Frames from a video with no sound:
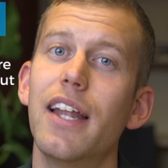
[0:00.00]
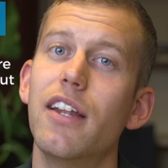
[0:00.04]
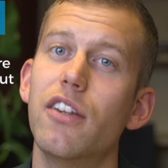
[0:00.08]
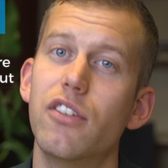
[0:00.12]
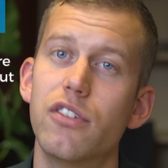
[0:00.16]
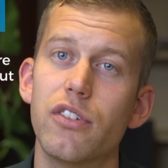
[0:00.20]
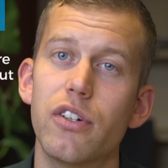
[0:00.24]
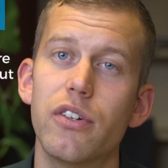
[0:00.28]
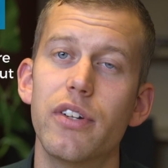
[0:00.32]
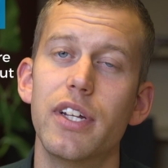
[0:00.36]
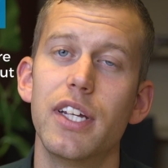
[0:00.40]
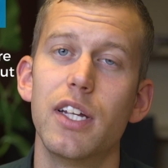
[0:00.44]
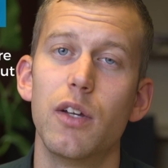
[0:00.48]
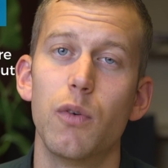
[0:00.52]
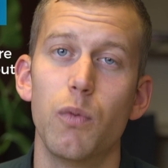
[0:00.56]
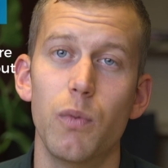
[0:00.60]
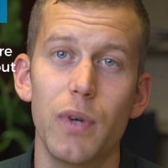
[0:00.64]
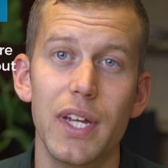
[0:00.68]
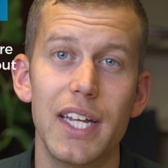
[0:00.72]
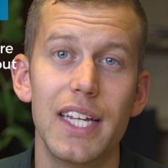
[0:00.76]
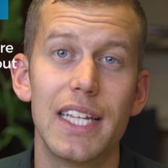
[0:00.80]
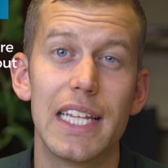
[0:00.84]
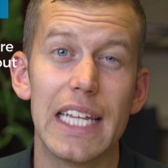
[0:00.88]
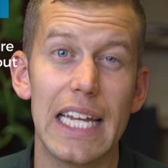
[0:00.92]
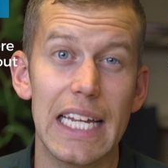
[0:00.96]
and during
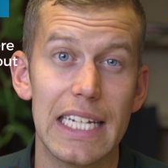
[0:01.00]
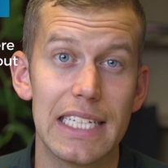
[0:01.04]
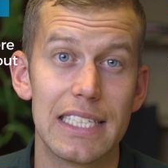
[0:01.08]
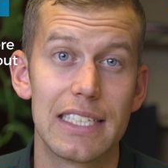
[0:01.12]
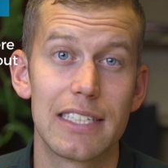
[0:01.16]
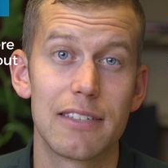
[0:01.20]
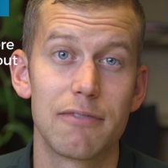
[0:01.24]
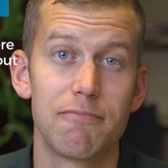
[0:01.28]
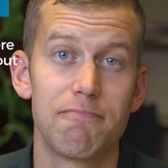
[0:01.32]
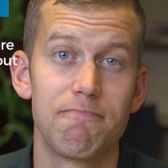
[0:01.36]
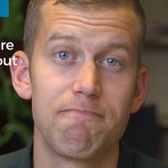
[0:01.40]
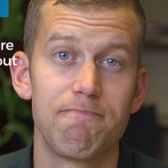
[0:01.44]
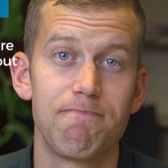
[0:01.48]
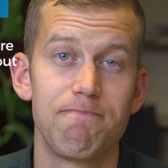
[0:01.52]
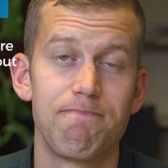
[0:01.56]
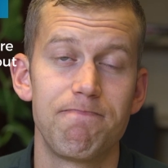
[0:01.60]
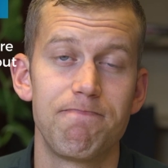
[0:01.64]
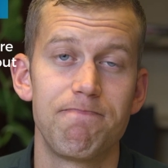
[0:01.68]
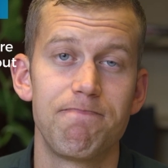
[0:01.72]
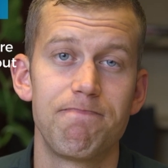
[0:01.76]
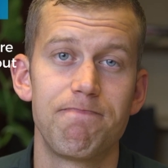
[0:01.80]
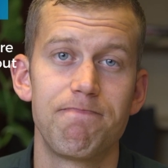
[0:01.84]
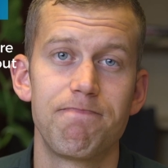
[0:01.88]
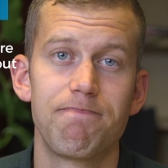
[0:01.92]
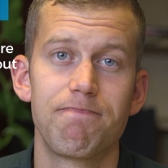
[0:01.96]
weekdays.
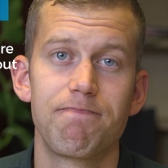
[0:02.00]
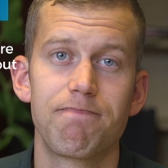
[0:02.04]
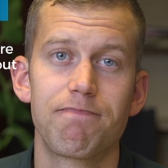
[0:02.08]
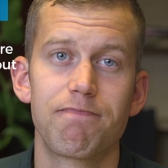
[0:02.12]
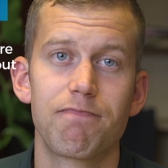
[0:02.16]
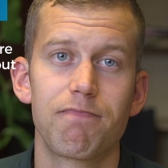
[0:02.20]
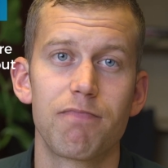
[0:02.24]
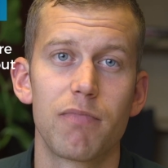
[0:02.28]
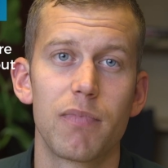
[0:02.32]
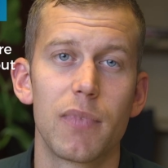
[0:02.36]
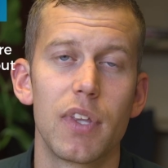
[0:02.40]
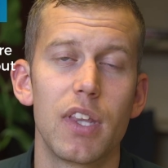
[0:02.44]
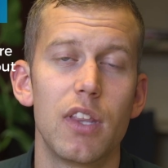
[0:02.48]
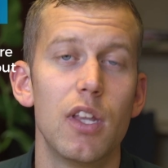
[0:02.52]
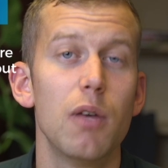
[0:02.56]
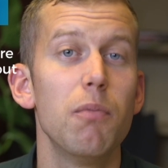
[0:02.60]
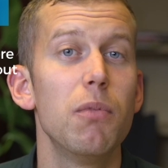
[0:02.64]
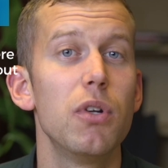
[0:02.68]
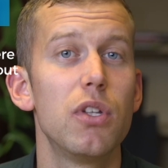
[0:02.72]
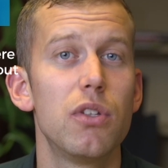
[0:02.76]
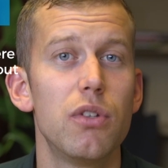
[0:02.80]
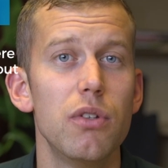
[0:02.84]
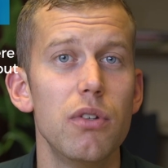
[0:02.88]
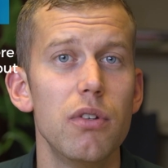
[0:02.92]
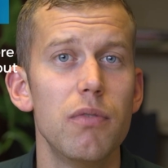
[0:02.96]

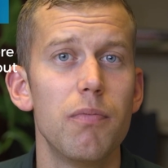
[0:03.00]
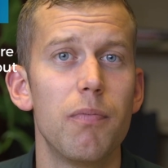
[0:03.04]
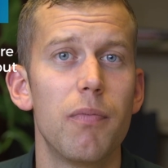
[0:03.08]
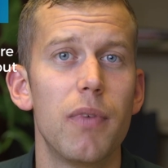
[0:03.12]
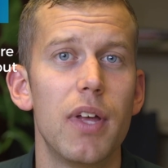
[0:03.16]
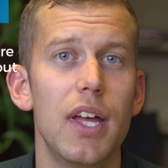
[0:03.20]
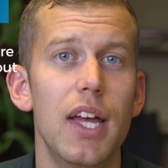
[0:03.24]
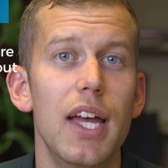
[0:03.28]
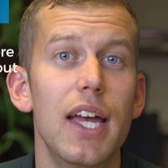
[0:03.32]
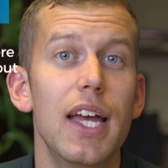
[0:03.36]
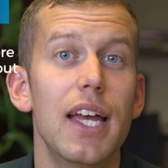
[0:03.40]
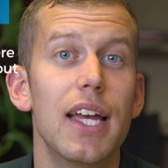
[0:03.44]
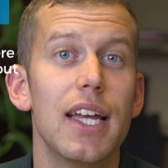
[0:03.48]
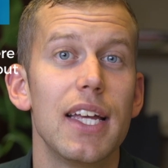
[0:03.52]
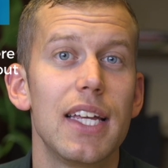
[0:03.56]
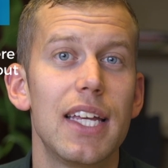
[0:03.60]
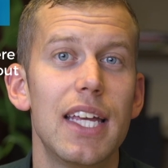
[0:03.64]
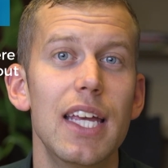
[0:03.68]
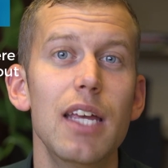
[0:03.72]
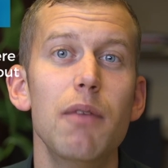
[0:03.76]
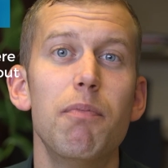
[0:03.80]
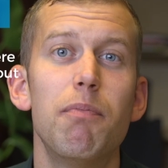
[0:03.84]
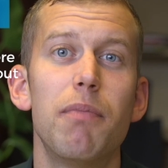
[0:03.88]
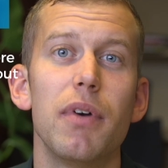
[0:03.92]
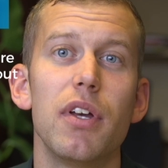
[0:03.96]
Number 2,
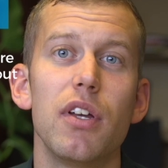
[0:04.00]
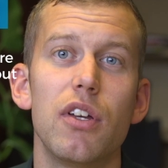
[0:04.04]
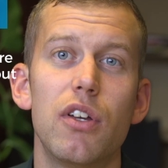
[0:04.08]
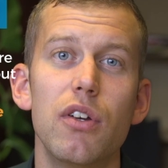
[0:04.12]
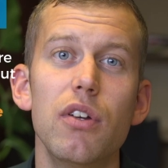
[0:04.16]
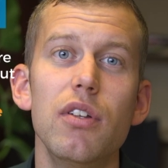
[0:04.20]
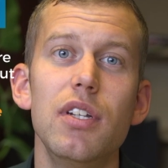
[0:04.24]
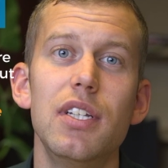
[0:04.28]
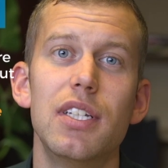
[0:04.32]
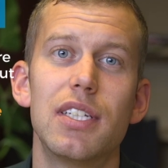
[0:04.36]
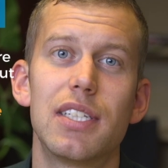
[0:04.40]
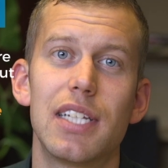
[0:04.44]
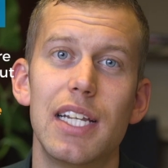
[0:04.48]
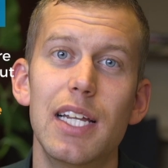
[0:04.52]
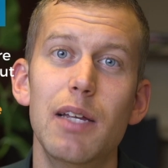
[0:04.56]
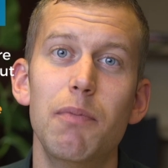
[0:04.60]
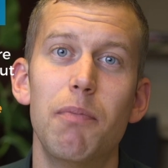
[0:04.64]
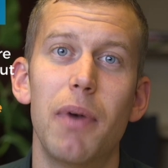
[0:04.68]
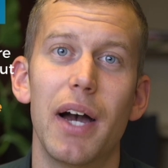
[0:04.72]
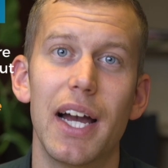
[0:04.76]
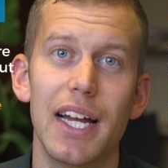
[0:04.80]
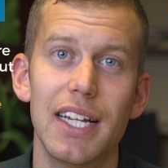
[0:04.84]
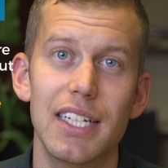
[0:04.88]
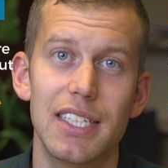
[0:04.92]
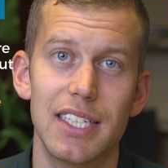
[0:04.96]
keep good
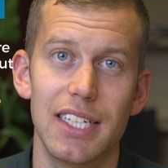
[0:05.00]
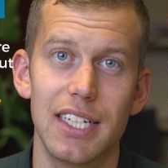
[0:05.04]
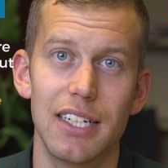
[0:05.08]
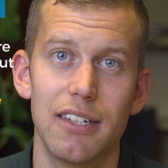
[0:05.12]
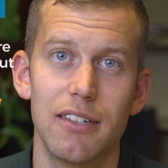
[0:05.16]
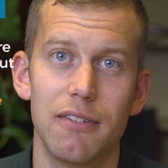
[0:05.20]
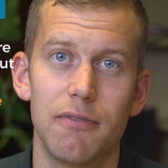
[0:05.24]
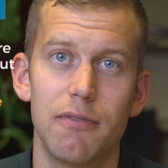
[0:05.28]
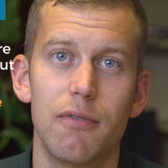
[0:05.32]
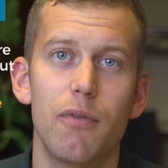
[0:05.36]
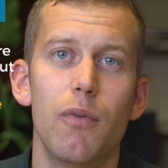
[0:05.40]
sleep hygiene.